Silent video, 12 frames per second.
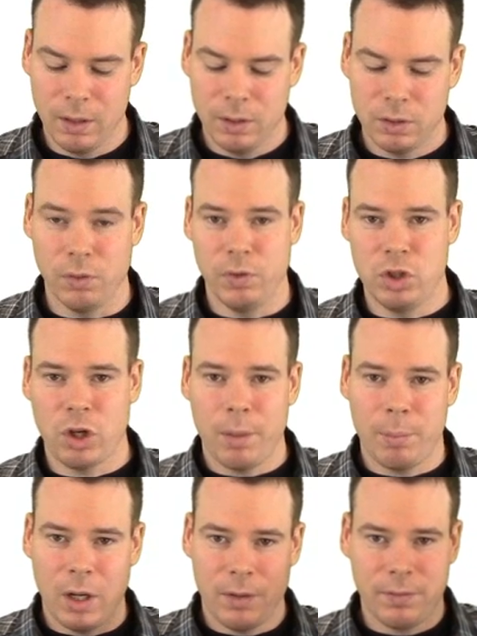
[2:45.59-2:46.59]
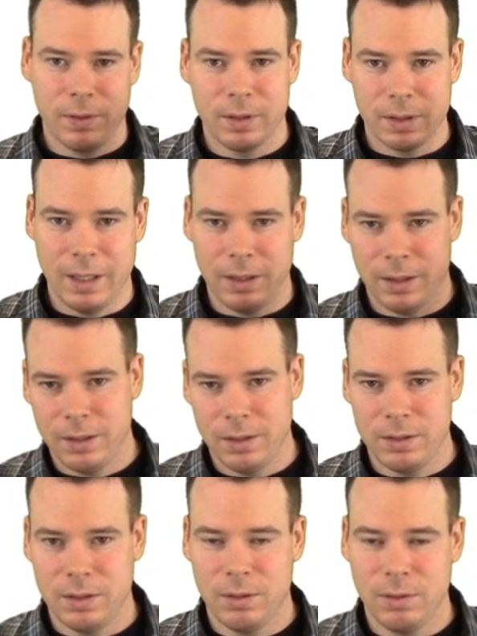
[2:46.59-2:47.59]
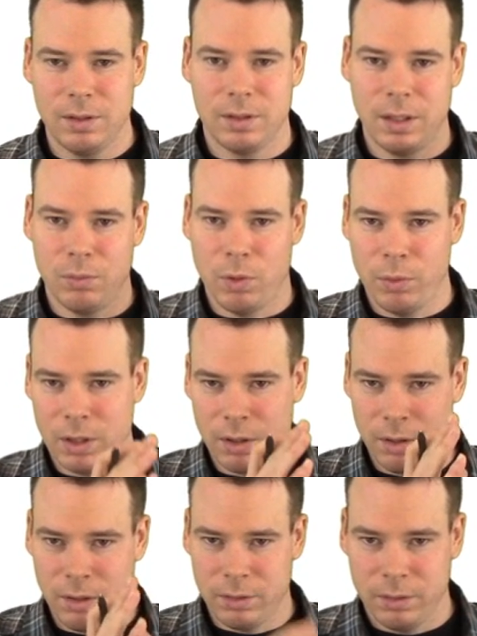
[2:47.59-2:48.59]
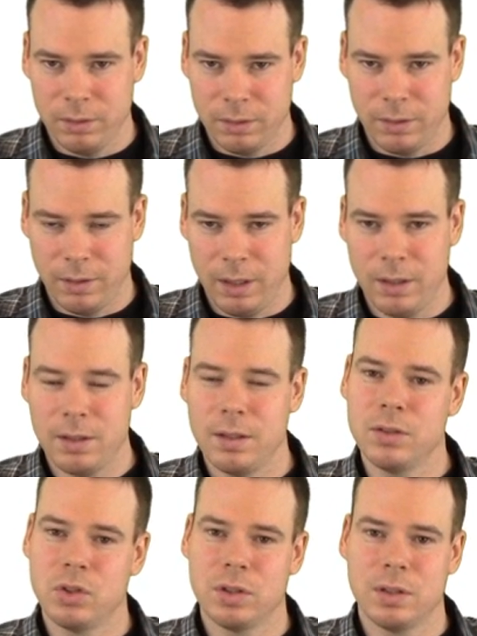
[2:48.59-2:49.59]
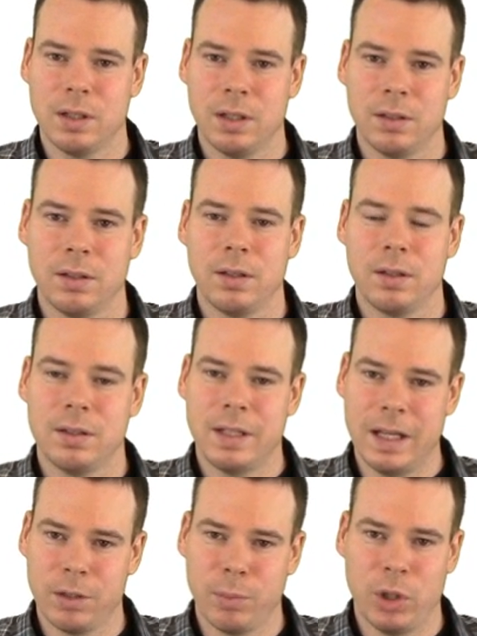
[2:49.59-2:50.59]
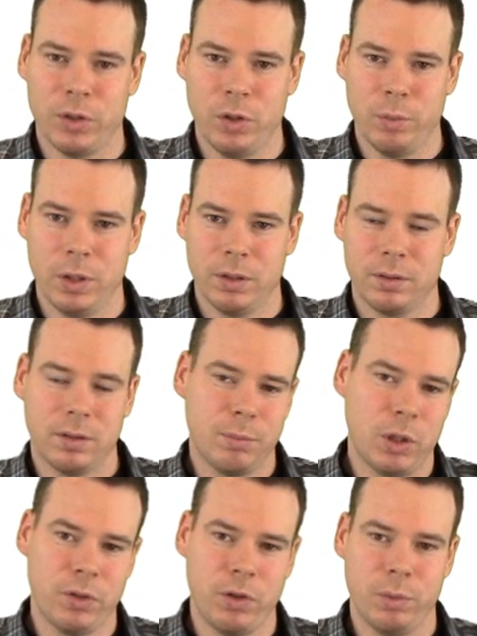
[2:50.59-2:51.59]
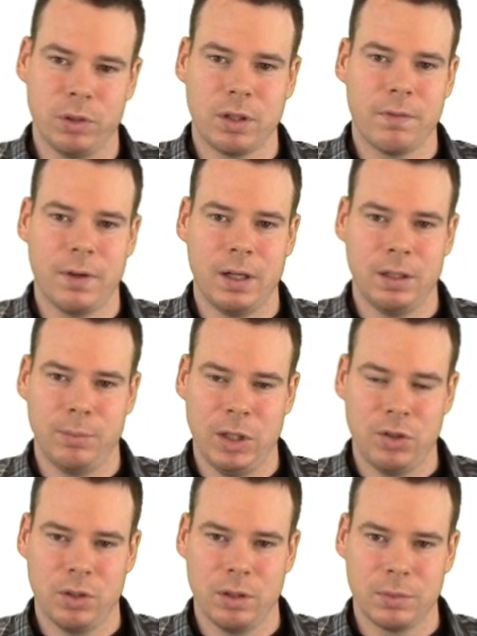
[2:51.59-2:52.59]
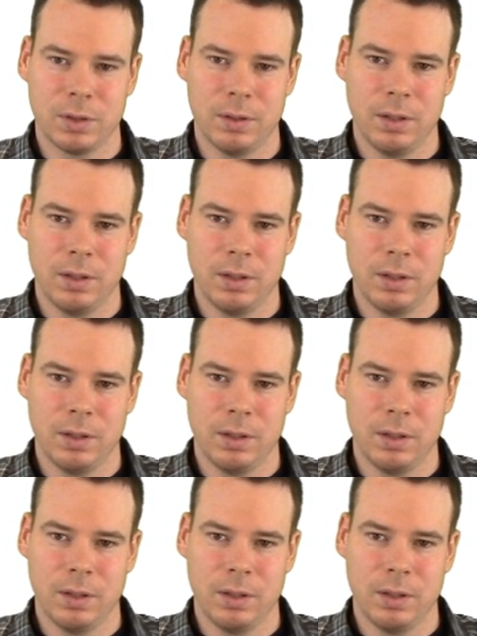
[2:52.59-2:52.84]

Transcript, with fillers: So if we chop off the tail end of the series, then what we call that is just a Taylor polynomial. It's a polynomial, it's got finite and many terms.